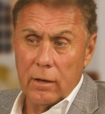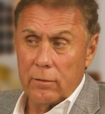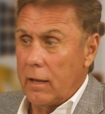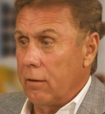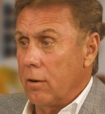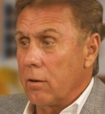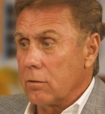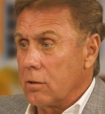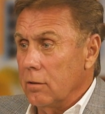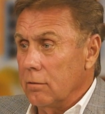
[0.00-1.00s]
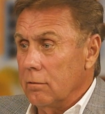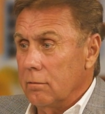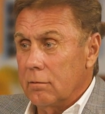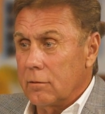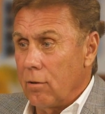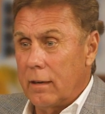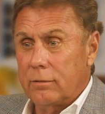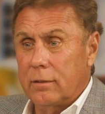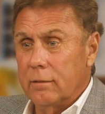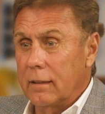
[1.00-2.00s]
you have a lot of arts and
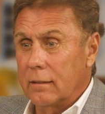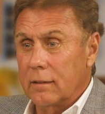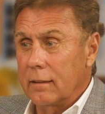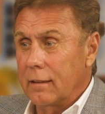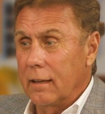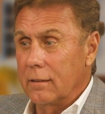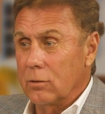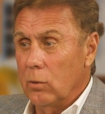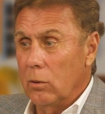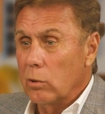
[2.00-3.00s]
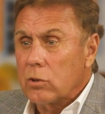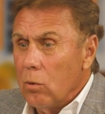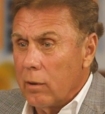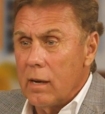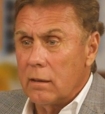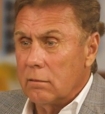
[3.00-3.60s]
crafts and things like that mm-hmm. as well. What's going on?